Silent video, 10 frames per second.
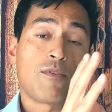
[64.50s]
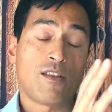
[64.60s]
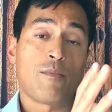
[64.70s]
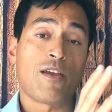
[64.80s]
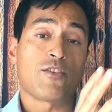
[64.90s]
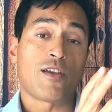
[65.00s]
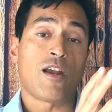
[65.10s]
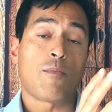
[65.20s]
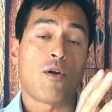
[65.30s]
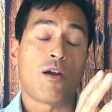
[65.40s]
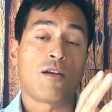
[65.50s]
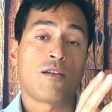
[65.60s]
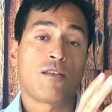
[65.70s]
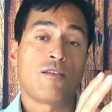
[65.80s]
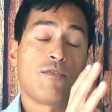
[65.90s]
to the patient care part,
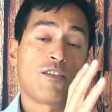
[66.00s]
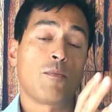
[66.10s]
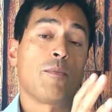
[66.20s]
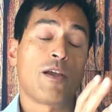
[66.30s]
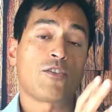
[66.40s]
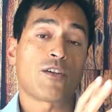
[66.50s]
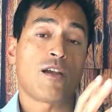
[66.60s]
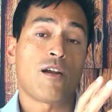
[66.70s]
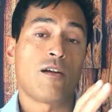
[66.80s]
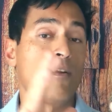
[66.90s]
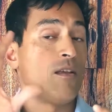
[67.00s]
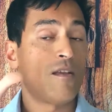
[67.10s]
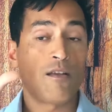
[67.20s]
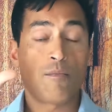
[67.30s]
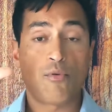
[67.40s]
the visible patient care.
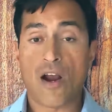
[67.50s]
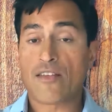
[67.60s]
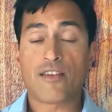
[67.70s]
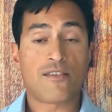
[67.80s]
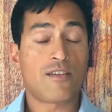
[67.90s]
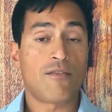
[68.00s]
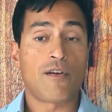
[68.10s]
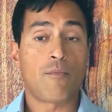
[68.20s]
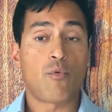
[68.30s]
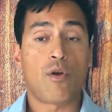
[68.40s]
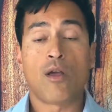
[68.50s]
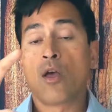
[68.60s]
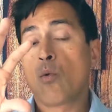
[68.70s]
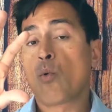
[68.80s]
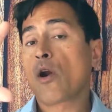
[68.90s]
Process here, very important.
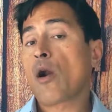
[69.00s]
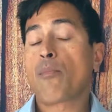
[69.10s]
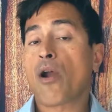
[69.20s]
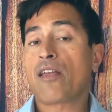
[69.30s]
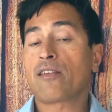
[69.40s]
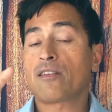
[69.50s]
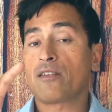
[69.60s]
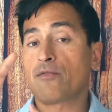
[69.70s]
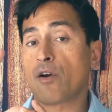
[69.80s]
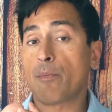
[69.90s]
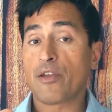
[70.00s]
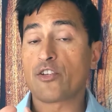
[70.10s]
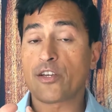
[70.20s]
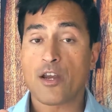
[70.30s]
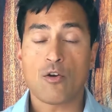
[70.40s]
What are our processes for our
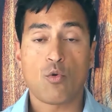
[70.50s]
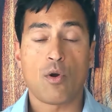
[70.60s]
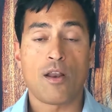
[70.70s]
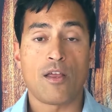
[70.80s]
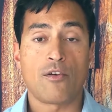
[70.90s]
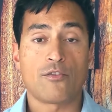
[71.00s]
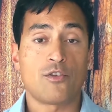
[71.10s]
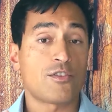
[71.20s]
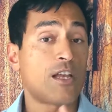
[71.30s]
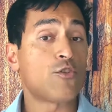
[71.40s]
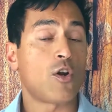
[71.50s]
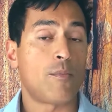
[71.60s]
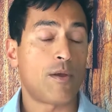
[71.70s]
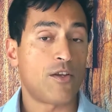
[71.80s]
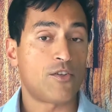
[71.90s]
patient care coordinators to schedule our
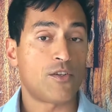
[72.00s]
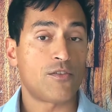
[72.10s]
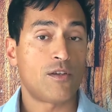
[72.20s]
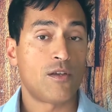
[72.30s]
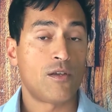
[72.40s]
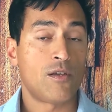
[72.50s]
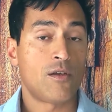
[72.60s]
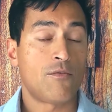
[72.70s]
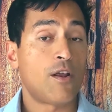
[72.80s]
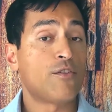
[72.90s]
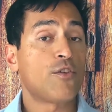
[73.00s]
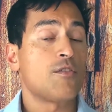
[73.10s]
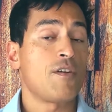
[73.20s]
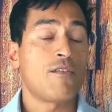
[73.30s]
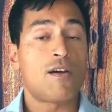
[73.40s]
patients, for insurance
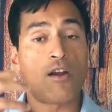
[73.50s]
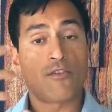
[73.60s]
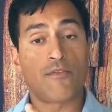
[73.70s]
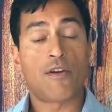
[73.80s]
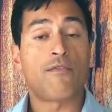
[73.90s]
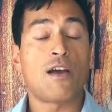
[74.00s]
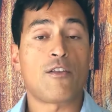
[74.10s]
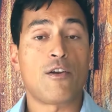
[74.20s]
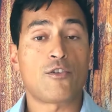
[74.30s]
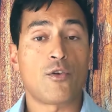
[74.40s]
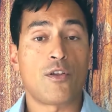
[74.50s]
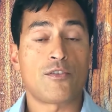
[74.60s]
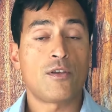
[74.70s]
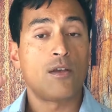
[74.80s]
verifiers to verify their insurance?